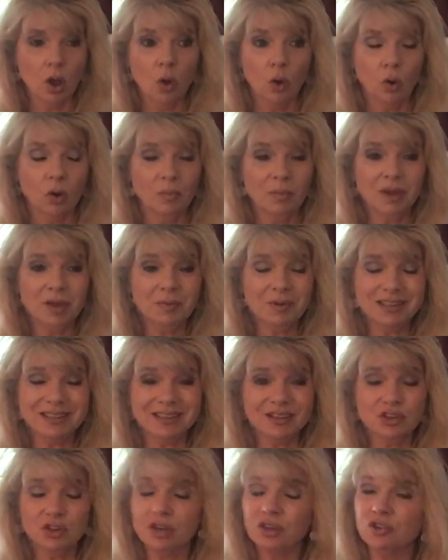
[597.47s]
or maybe
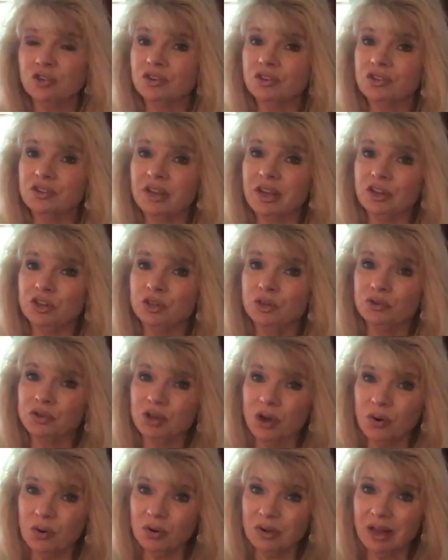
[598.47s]
suggestions that you
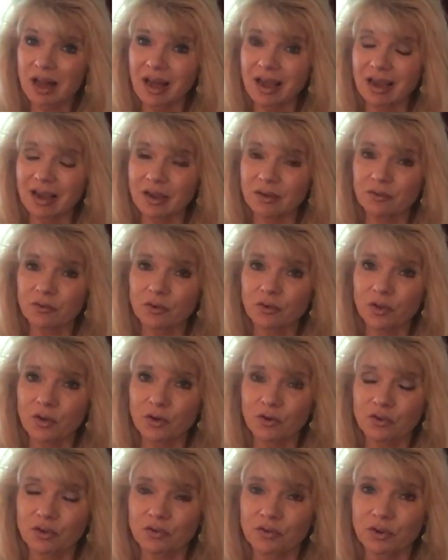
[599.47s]
don't like for
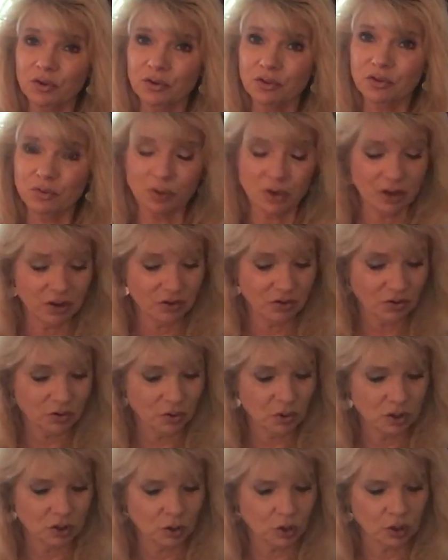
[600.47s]
those of you threes
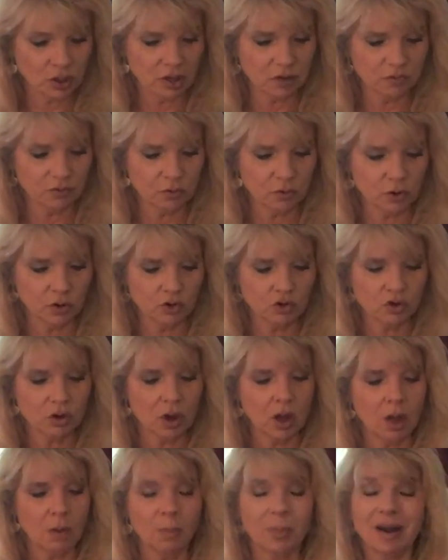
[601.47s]
who are looking for a
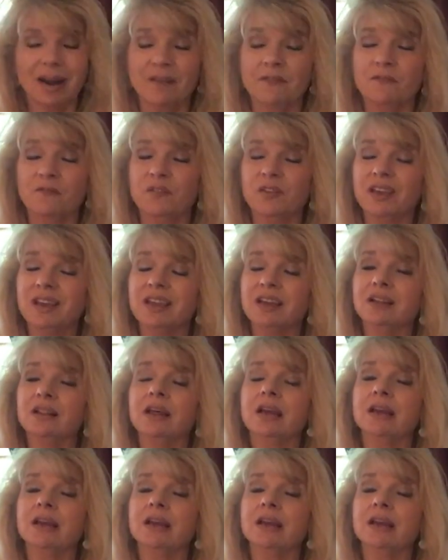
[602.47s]
job, but I feel